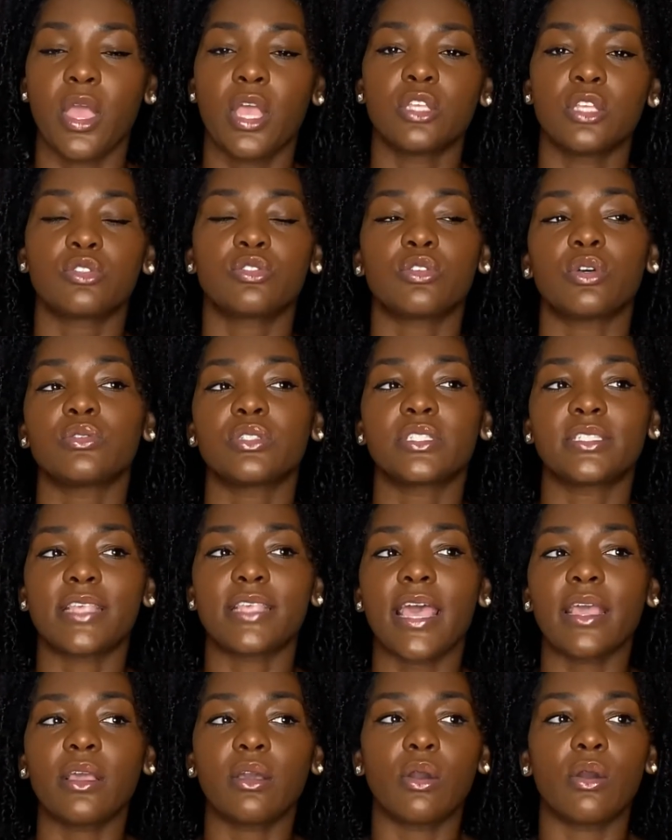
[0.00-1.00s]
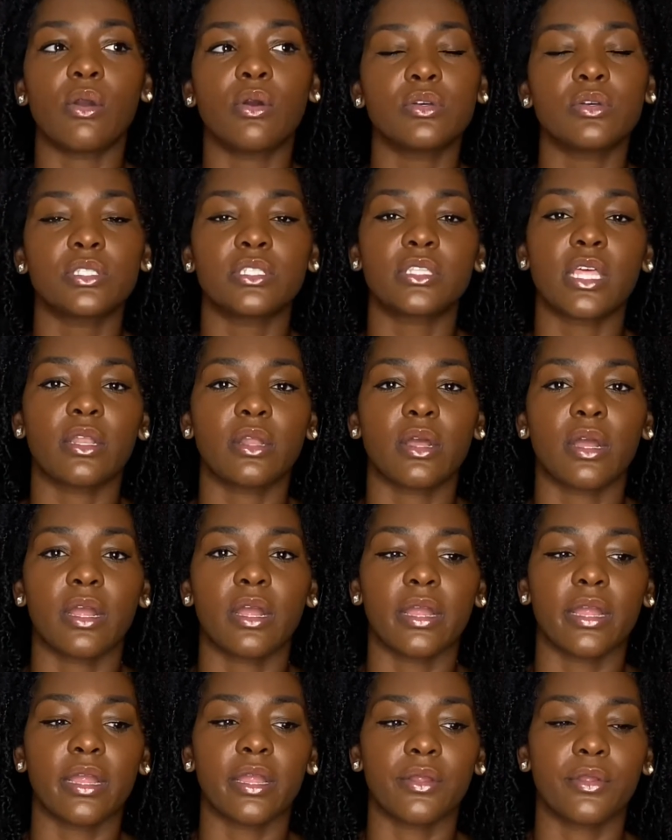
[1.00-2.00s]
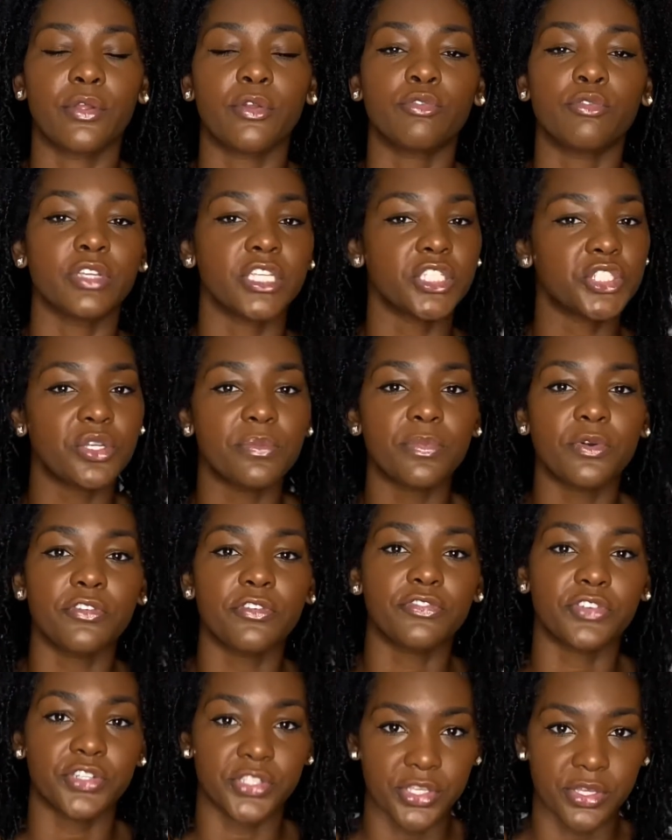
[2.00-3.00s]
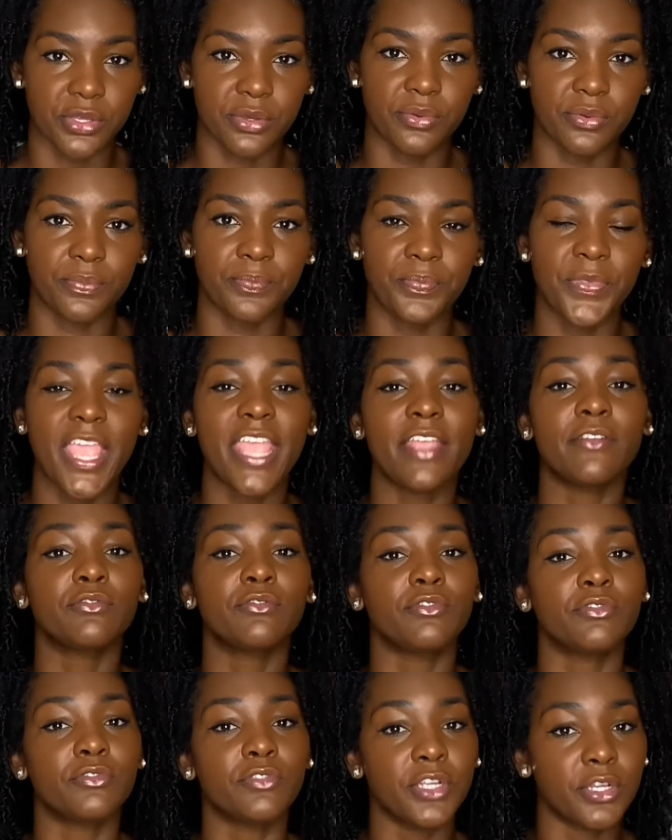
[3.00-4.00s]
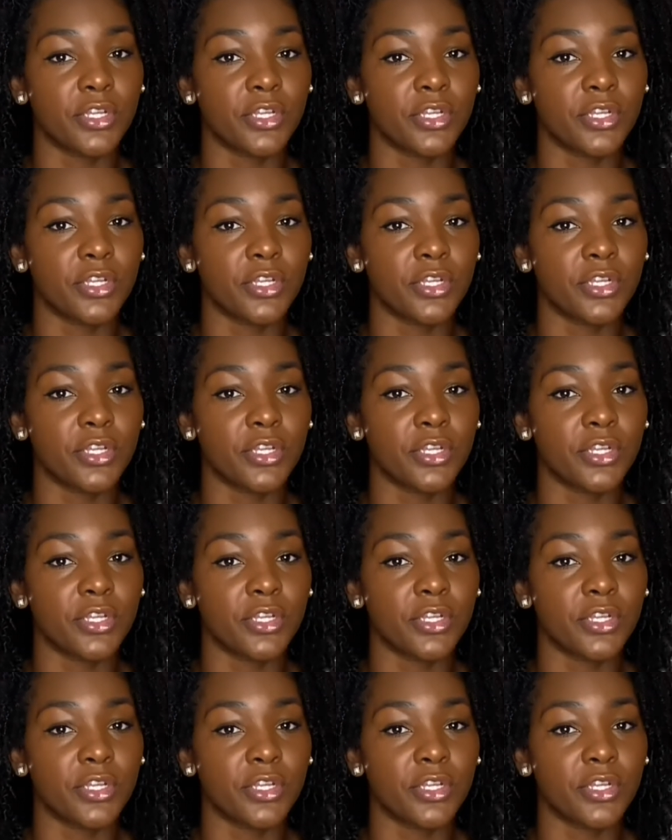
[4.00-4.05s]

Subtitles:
So set goals that are reachable for you and